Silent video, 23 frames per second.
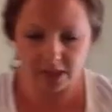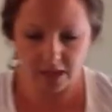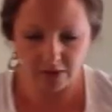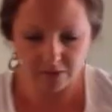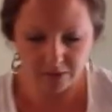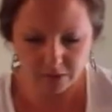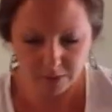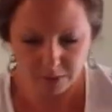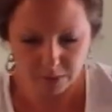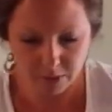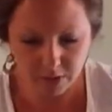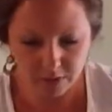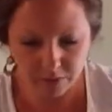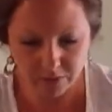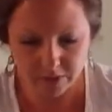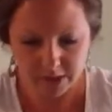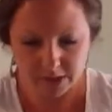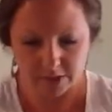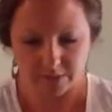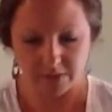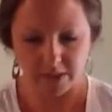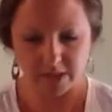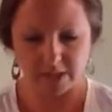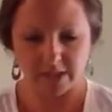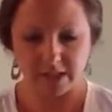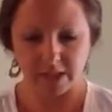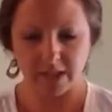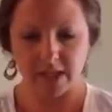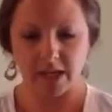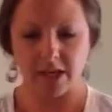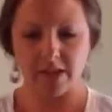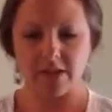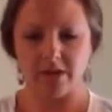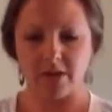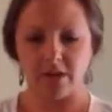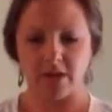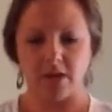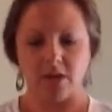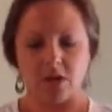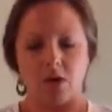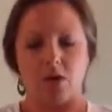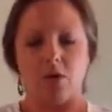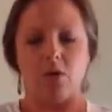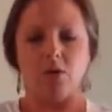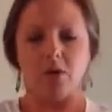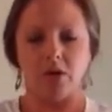comfortable, if it's feet together
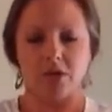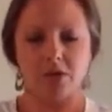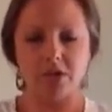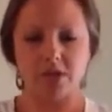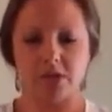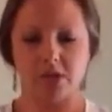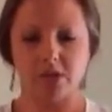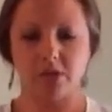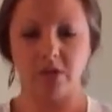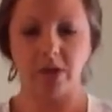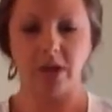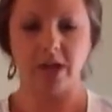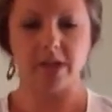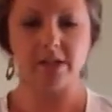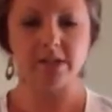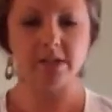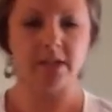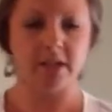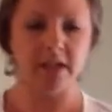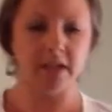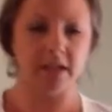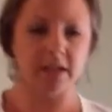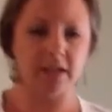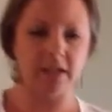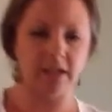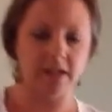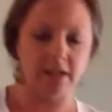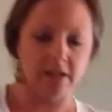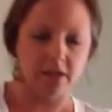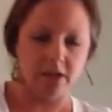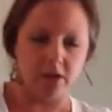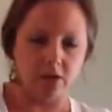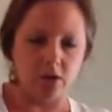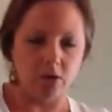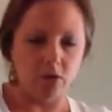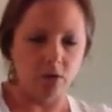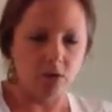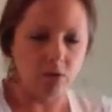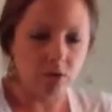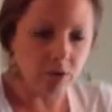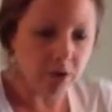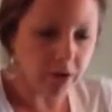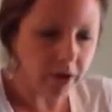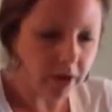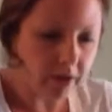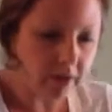or just cross-legged,
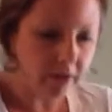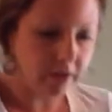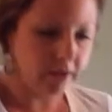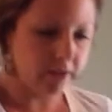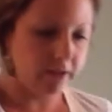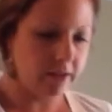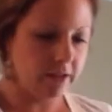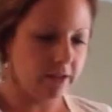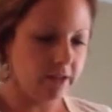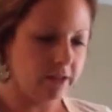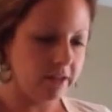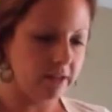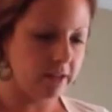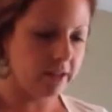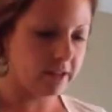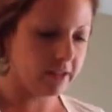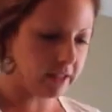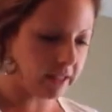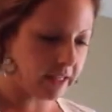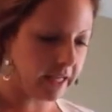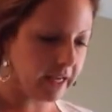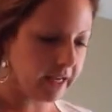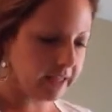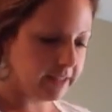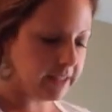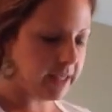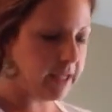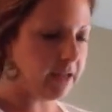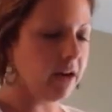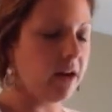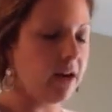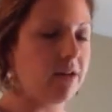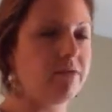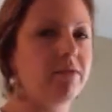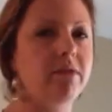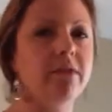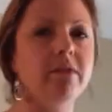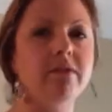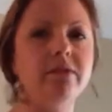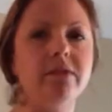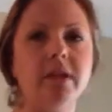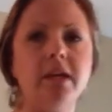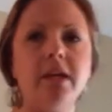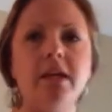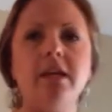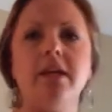or the legs hang off of
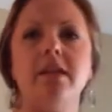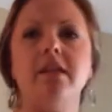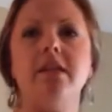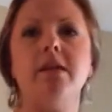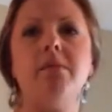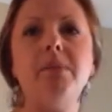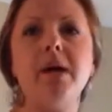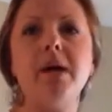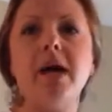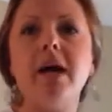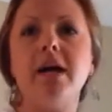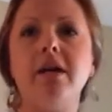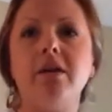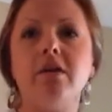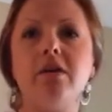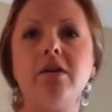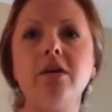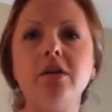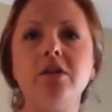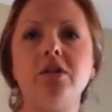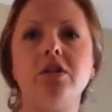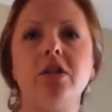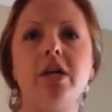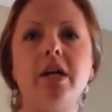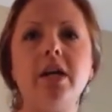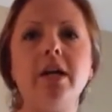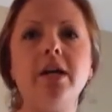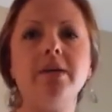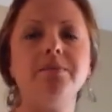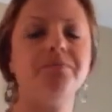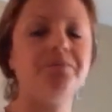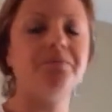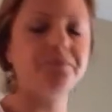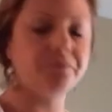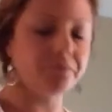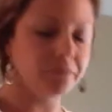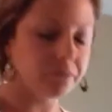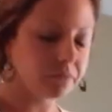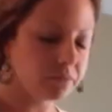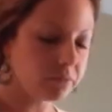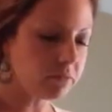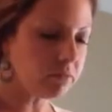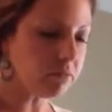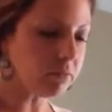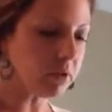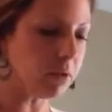the bed or your chair.
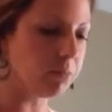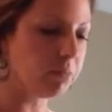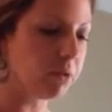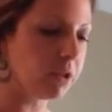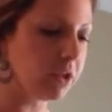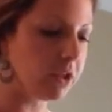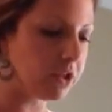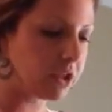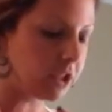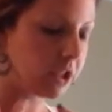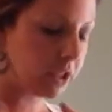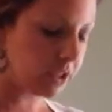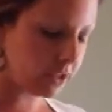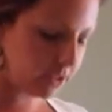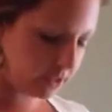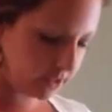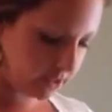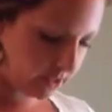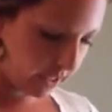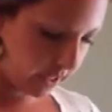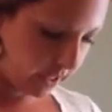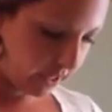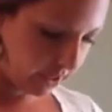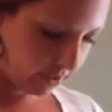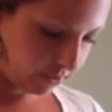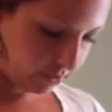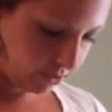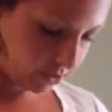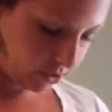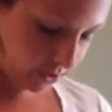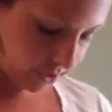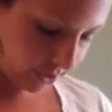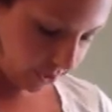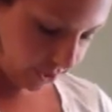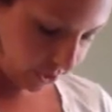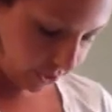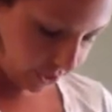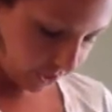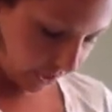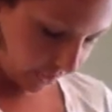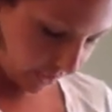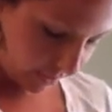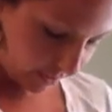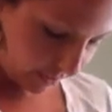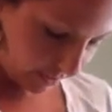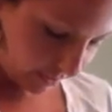Bring your chin down to your
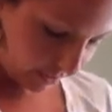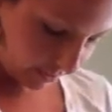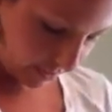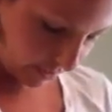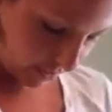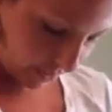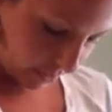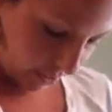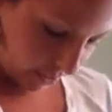chest.